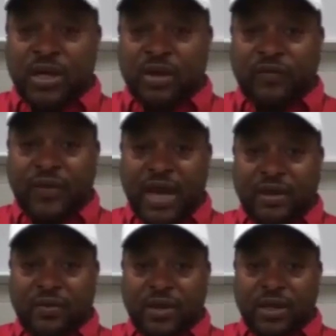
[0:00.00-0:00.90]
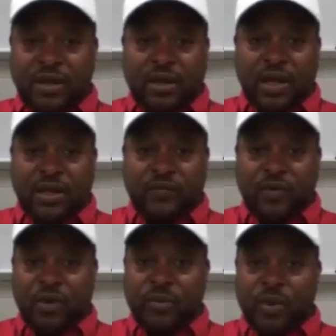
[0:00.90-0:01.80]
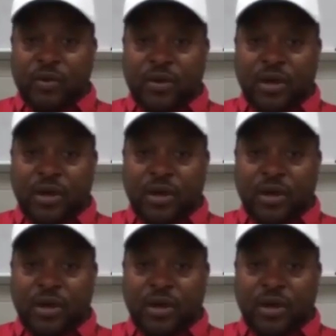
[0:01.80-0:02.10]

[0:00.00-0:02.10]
in a factory like Ford Motor